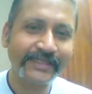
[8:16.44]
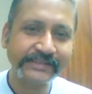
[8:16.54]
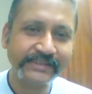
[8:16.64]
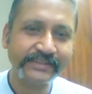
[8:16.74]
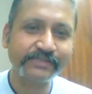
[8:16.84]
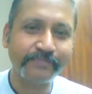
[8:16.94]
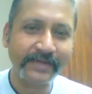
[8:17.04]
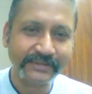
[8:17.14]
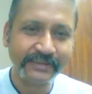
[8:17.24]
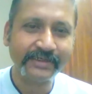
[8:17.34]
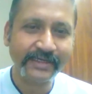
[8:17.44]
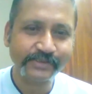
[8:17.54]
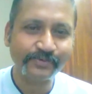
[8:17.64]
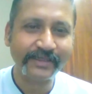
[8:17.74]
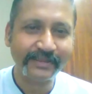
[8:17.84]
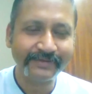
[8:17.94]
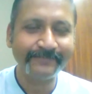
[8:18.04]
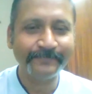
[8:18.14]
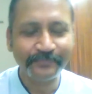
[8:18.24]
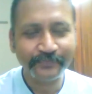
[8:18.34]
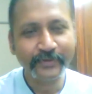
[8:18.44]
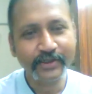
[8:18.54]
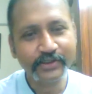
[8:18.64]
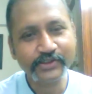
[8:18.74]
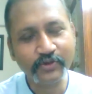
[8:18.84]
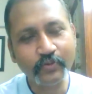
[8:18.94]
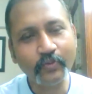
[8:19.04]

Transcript: assets better as well. So